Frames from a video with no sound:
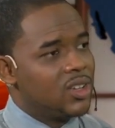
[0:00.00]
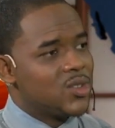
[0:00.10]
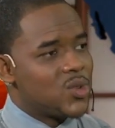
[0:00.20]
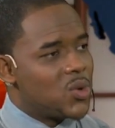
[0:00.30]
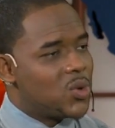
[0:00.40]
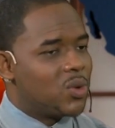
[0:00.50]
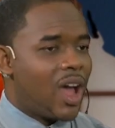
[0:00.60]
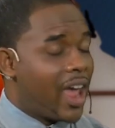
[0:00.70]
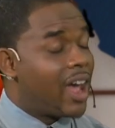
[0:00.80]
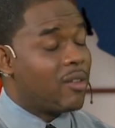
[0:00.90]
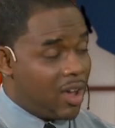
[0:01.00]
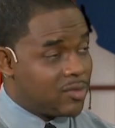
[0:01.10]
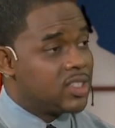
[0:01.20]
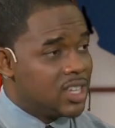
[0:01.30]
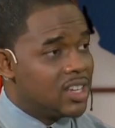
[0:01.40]
So
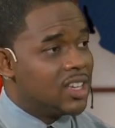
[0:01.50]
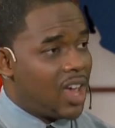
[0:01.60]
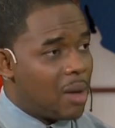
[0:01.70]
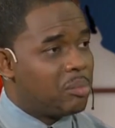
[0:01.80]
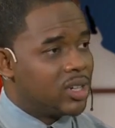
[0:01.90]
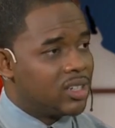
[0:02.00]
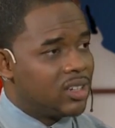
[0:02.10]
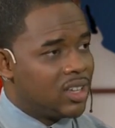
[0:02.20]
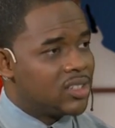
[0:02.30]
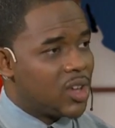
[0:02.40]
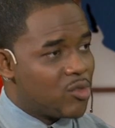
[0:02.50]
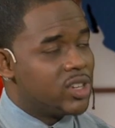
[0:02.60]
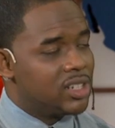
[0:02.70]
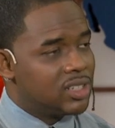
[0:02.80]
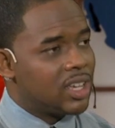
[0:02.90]
I've seen it happen. It's a
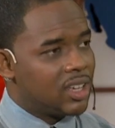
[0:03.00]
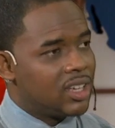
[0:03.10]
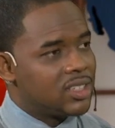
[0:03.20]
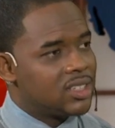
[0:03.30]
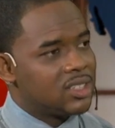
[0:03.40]
real thing, yes.